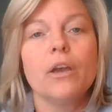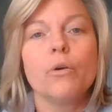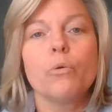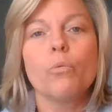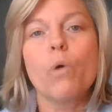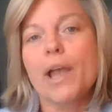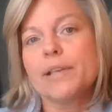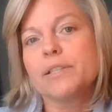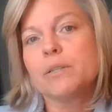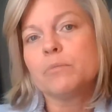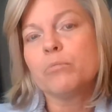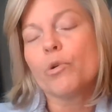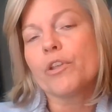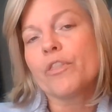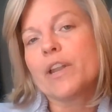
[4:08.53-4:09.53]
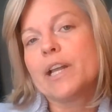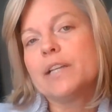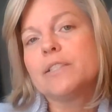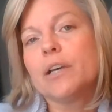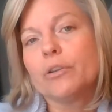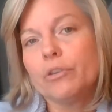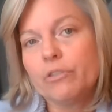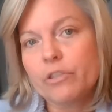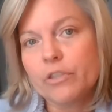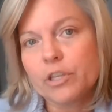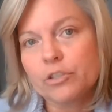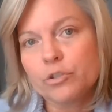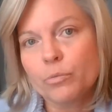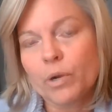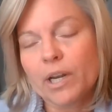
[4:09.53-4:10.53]
Why is it important that I tell you the
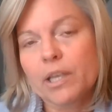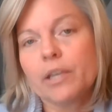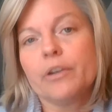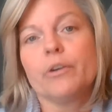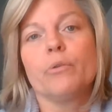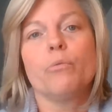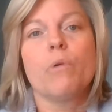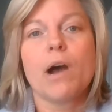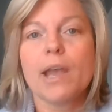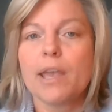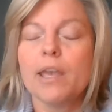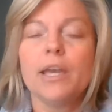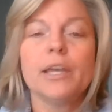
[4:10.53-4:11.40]
things you want to hear? Why,